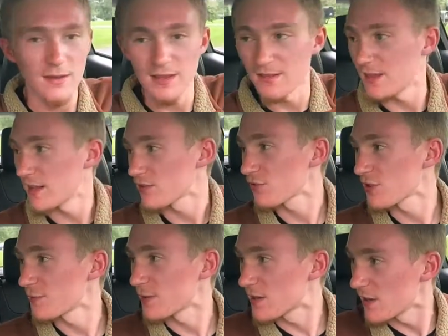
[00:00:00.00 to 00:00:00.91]
that
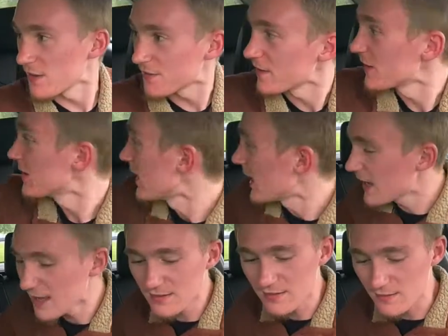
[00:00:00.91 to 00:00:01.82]
tree because
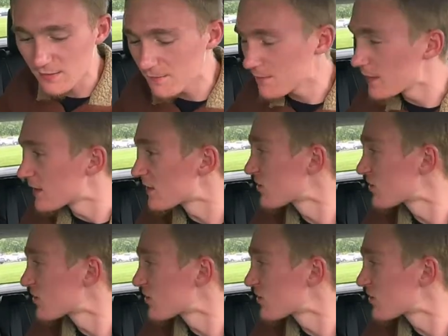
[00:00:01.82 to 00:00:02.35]
it's